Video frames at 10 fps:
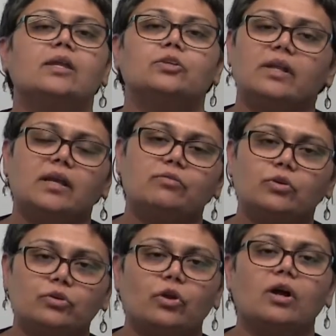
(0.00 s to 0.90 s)
Today I
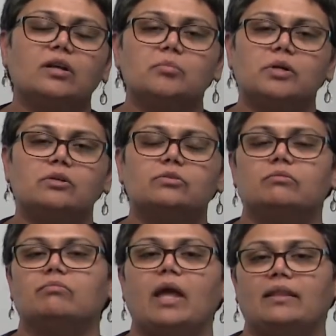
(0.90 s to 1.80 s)
want to talk about
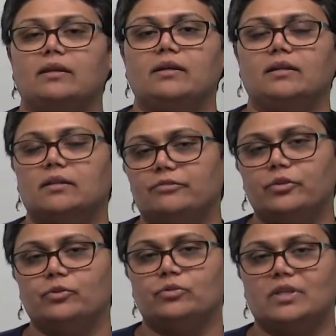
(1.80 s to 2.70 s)
analytical views,